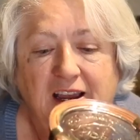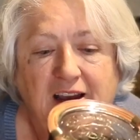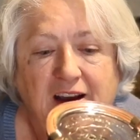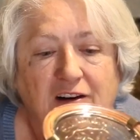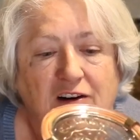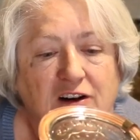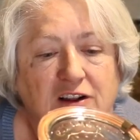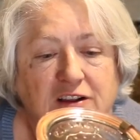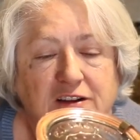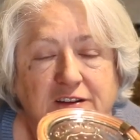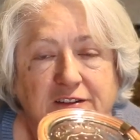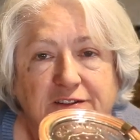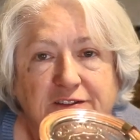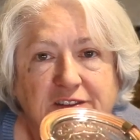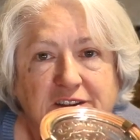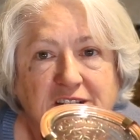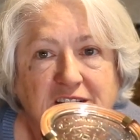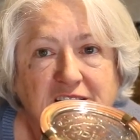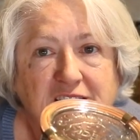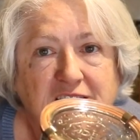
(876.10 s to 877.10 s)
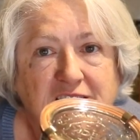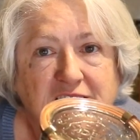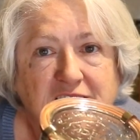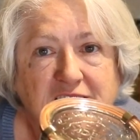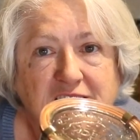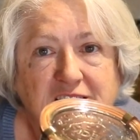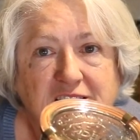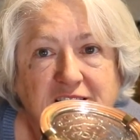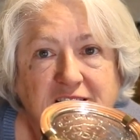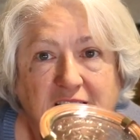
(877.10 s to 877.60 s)
all of the
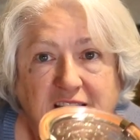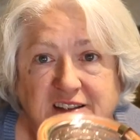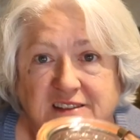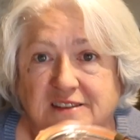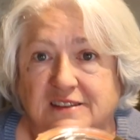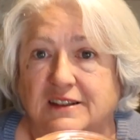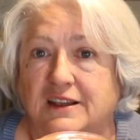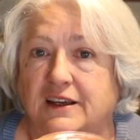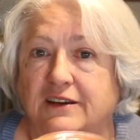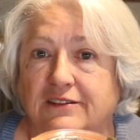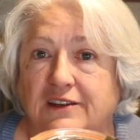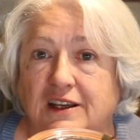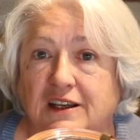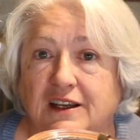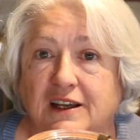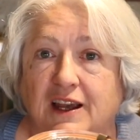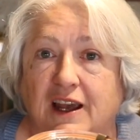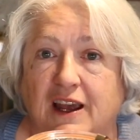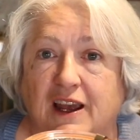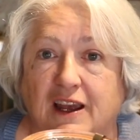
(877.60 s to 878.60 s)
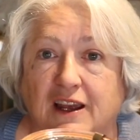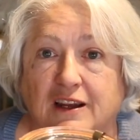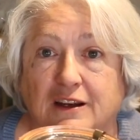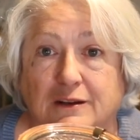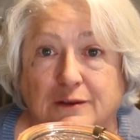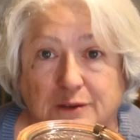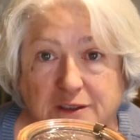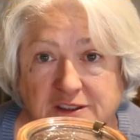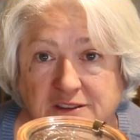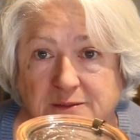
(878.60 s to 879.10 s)
Thanksgiving and
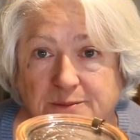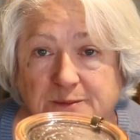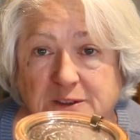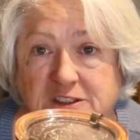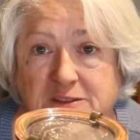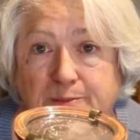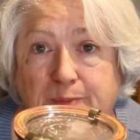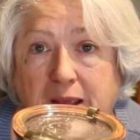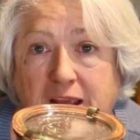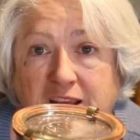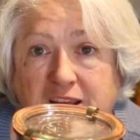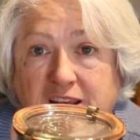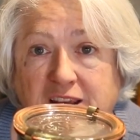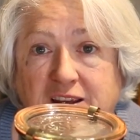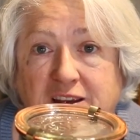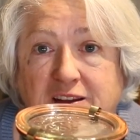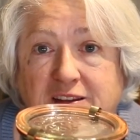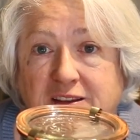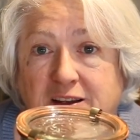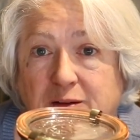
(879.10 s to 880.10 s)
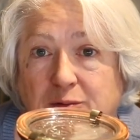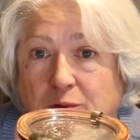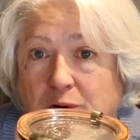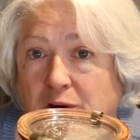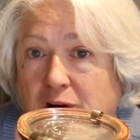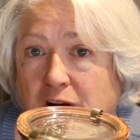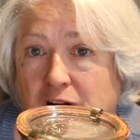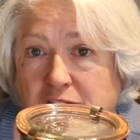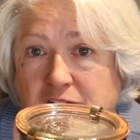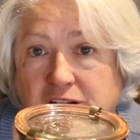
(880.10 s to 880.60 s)
Christmas baking that
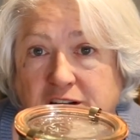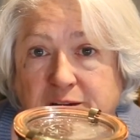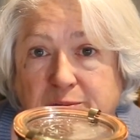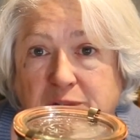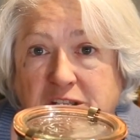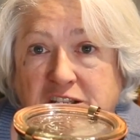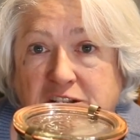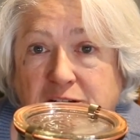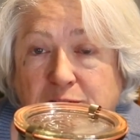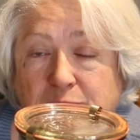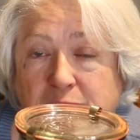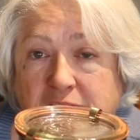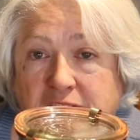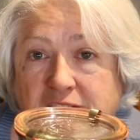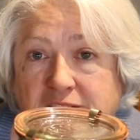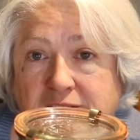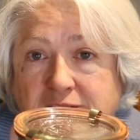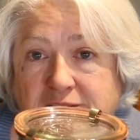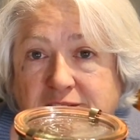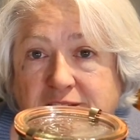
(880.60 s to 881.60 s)
we're all going to be doing,